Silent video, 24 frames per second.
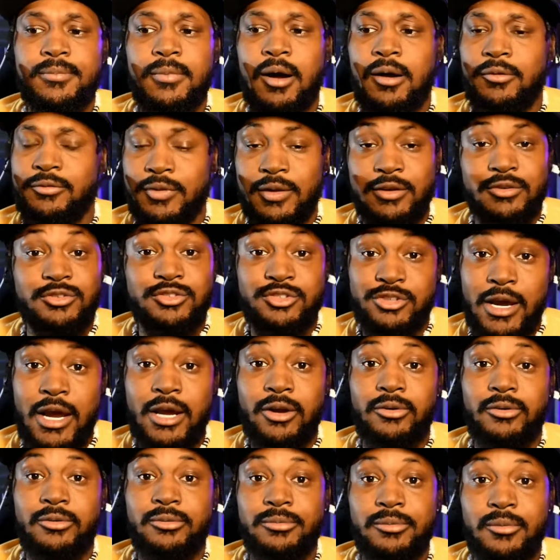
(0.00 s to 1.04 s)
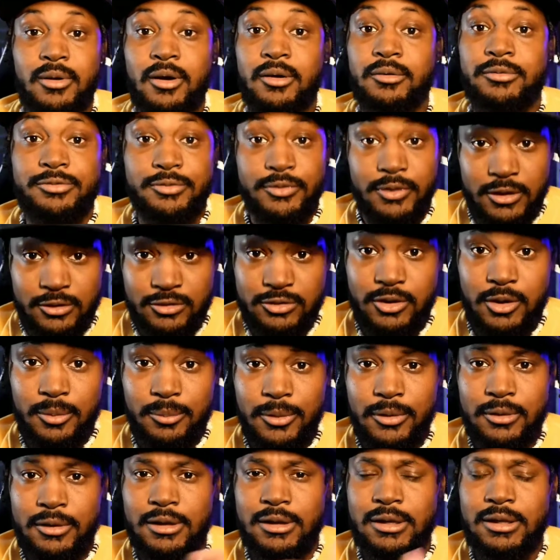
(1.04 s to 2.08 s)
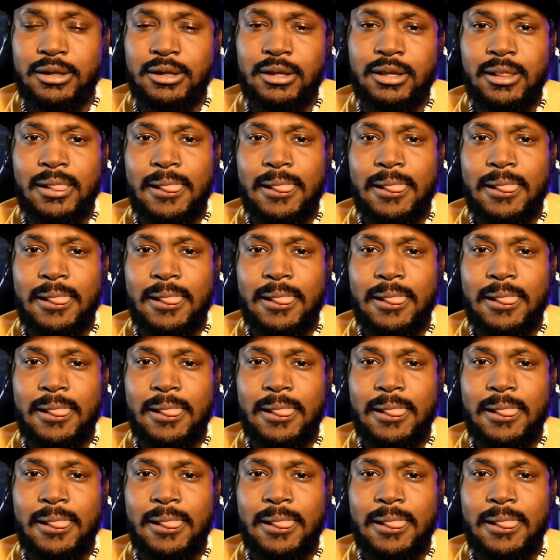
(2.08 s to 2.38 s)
of this channel, of this community.